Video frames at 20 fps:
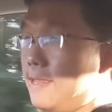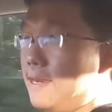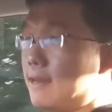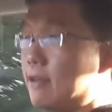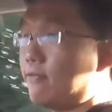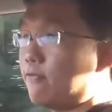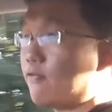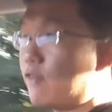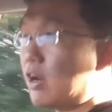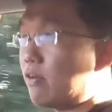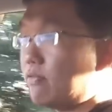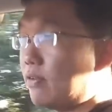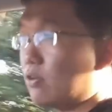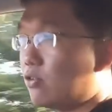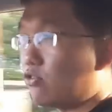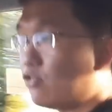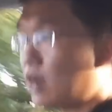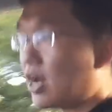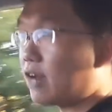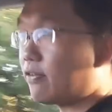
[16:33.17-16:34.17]
in a
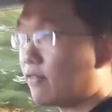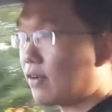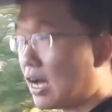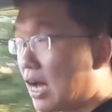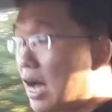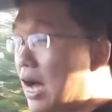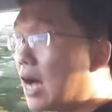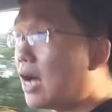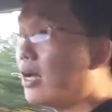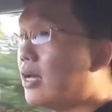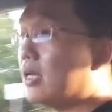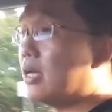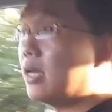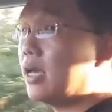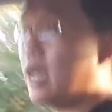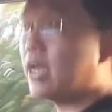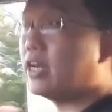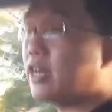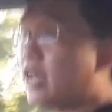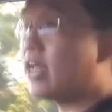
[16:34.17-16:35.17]
front-wheel drive car,
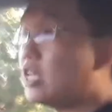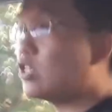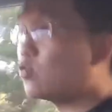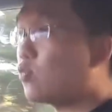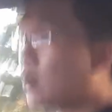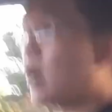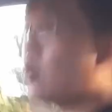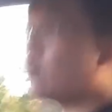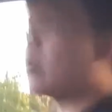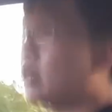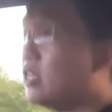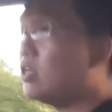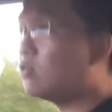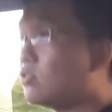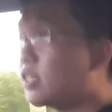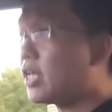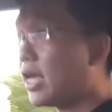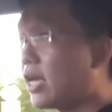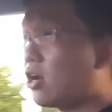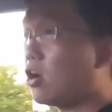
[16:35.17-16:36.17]
and that is why when
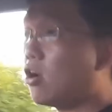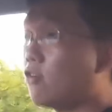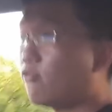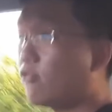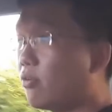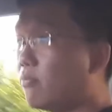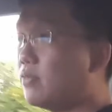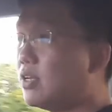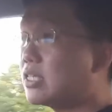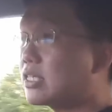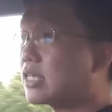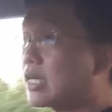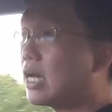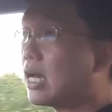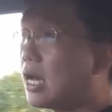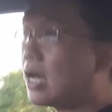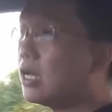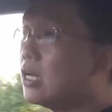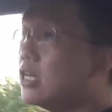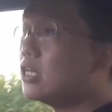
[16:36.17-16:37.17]
you take off from this
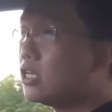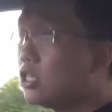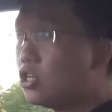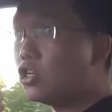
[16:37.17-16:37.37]
car,